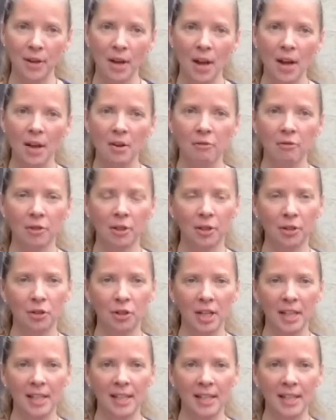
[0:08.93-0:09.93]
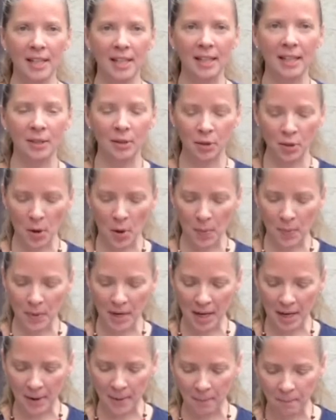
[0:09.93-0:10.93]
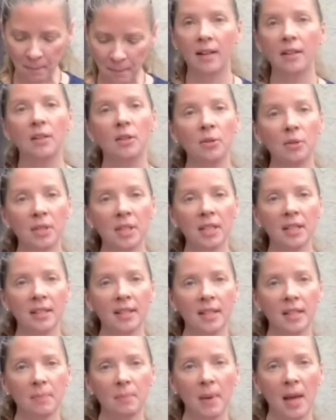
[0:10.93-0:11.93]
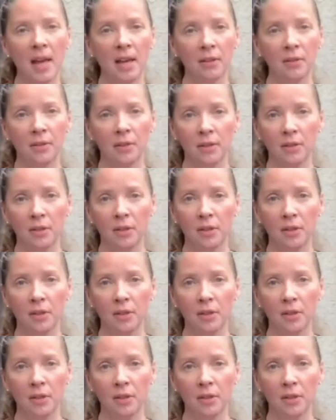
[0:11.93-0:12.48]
for treating insomnia. Using this method,